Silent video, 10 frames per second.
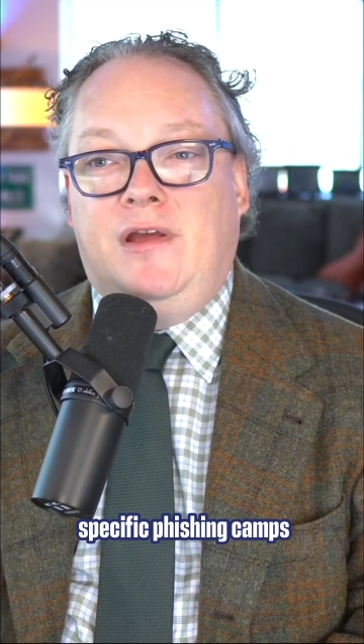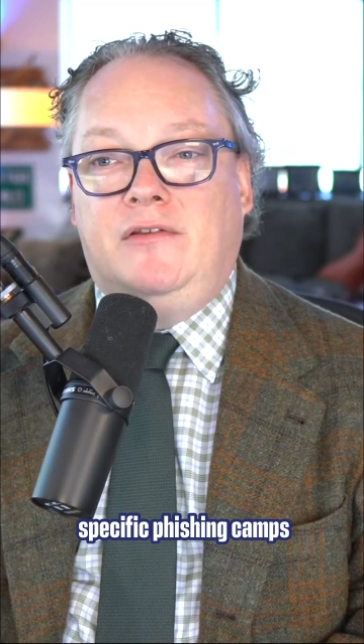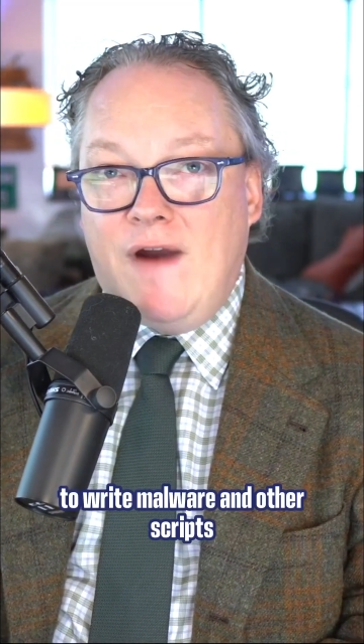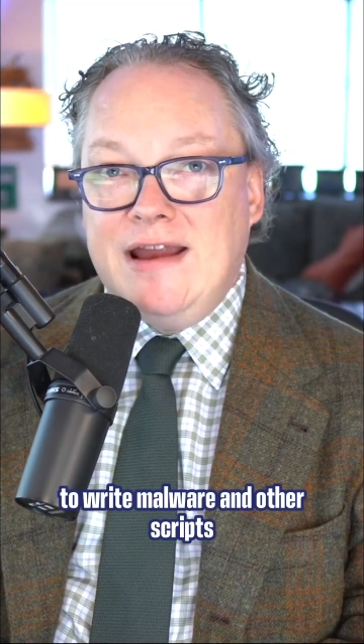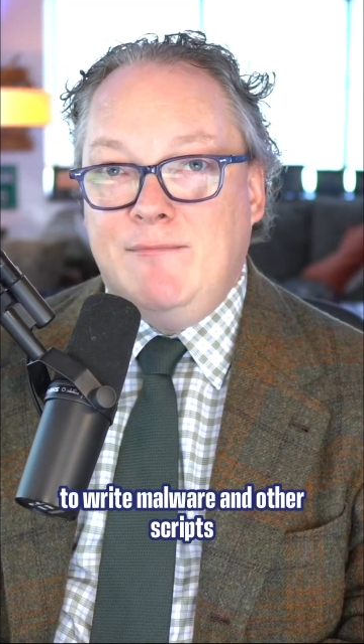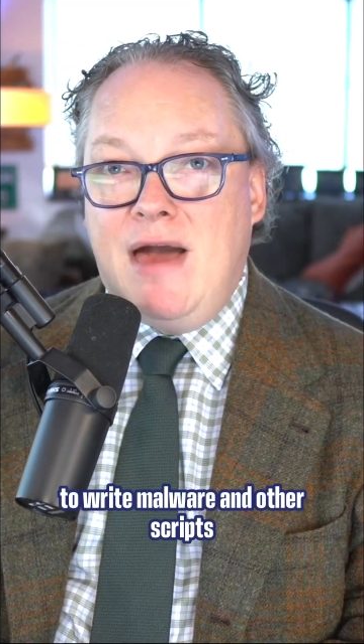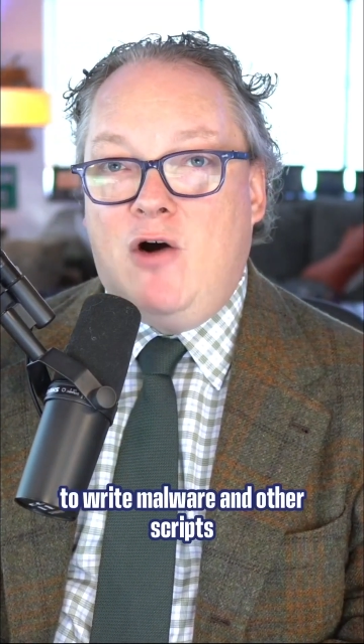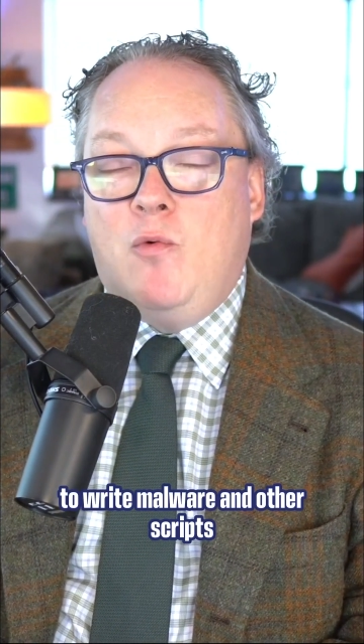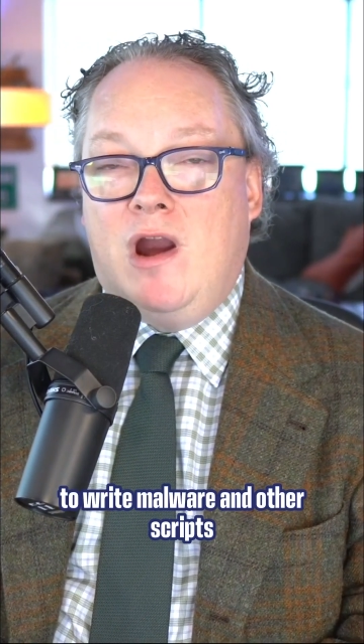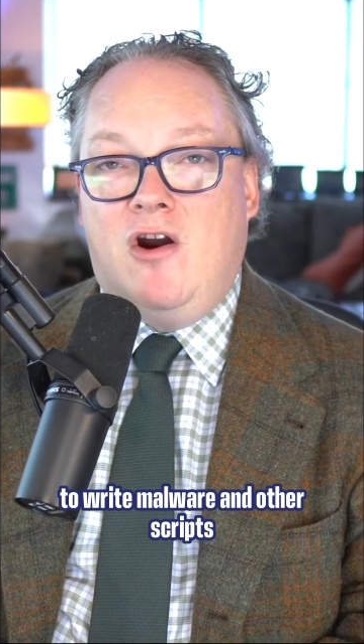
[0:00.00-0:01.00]
to write
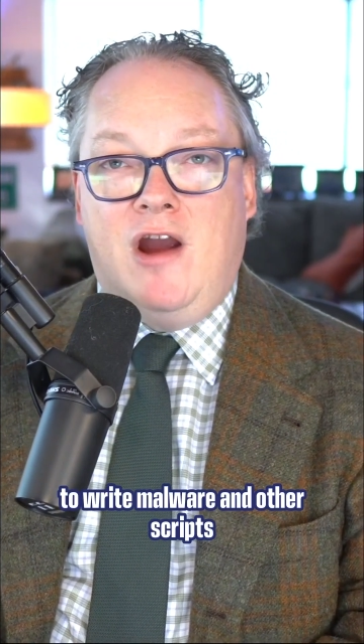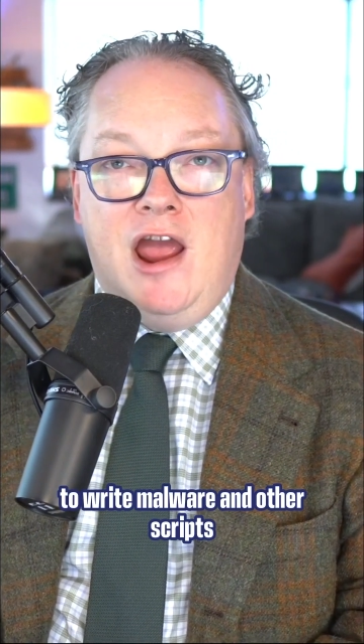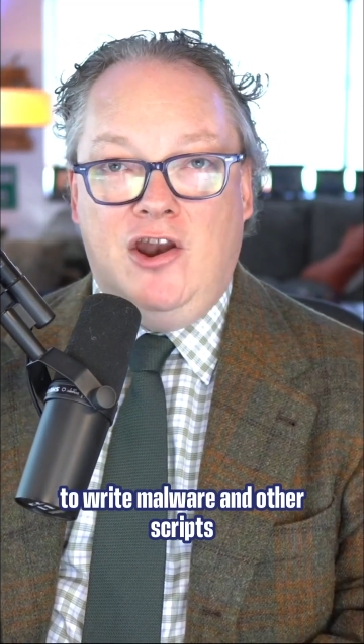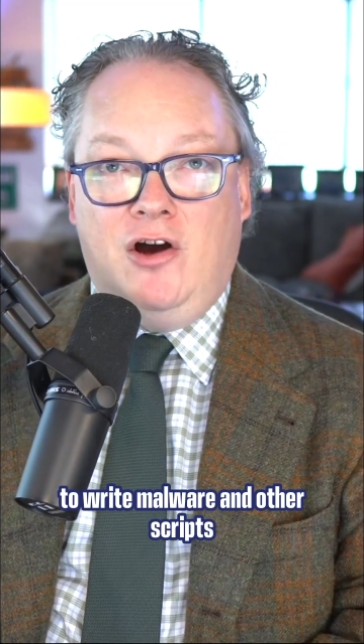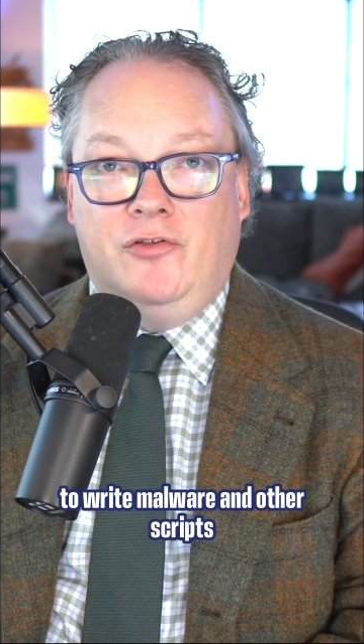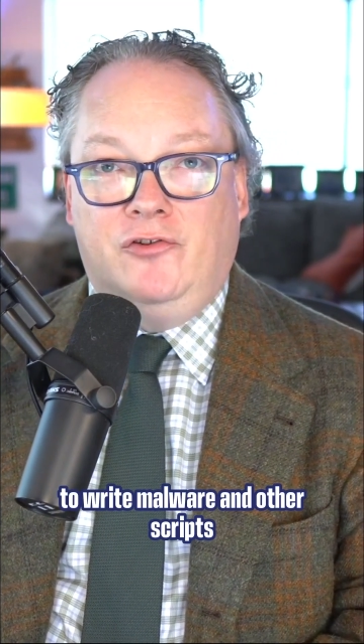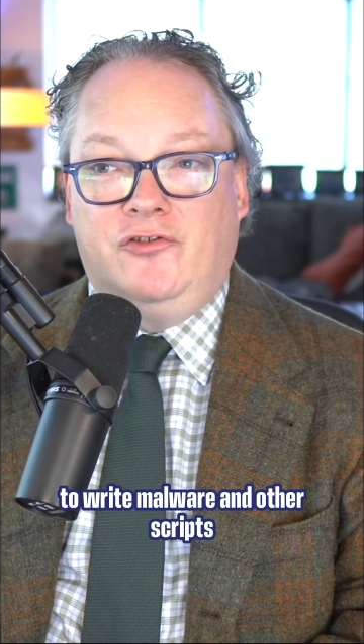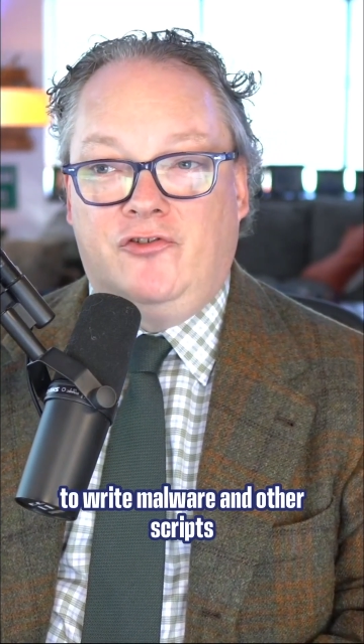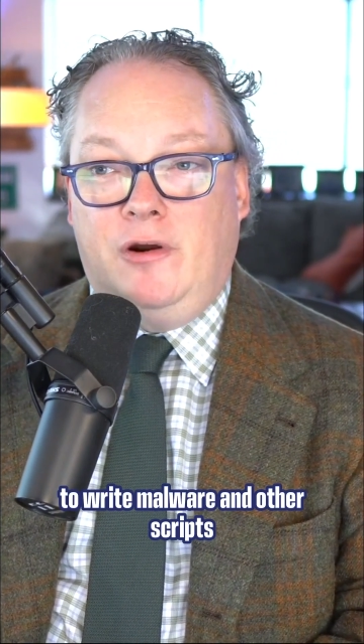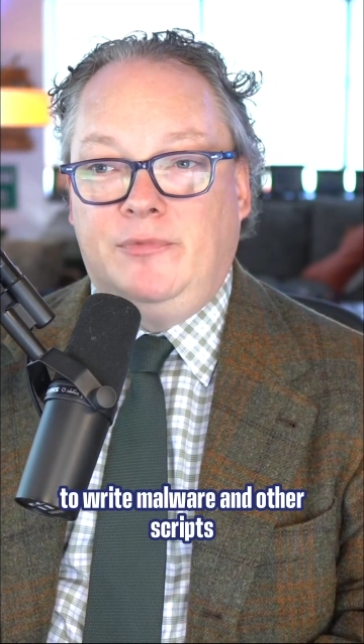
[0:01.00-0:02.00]
malware and other
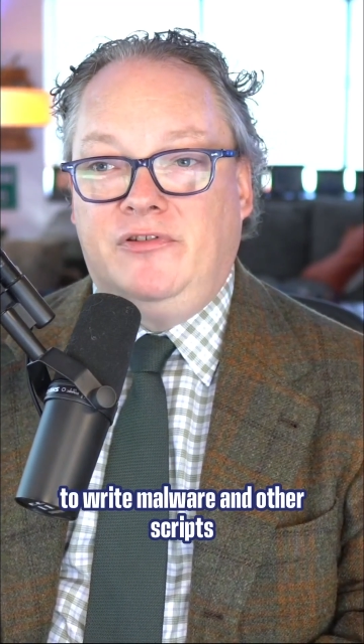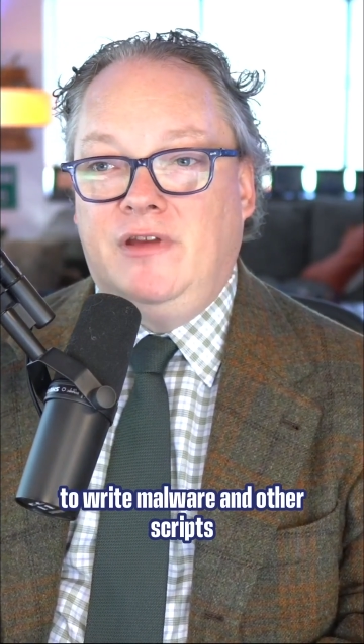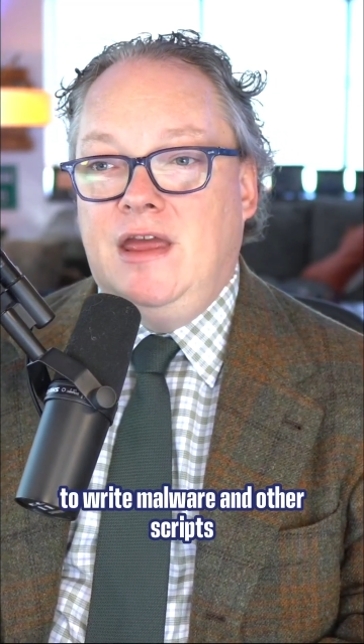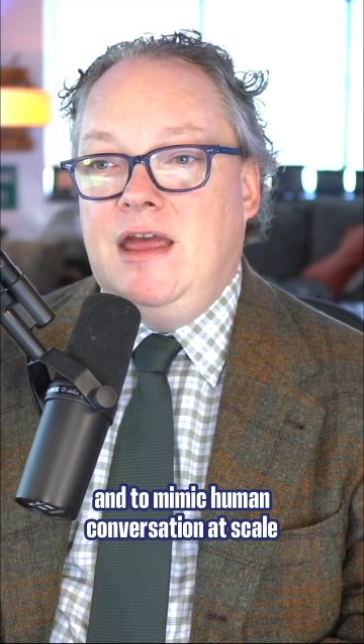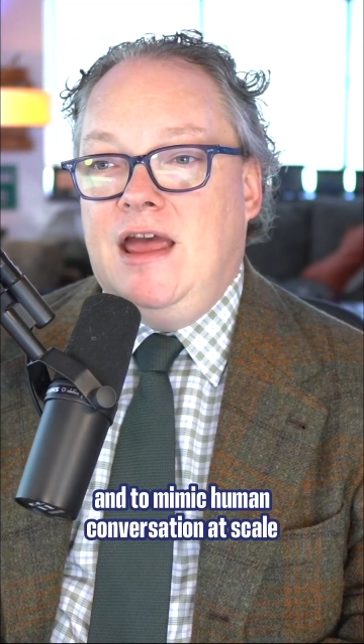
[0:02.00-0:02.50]
scripts,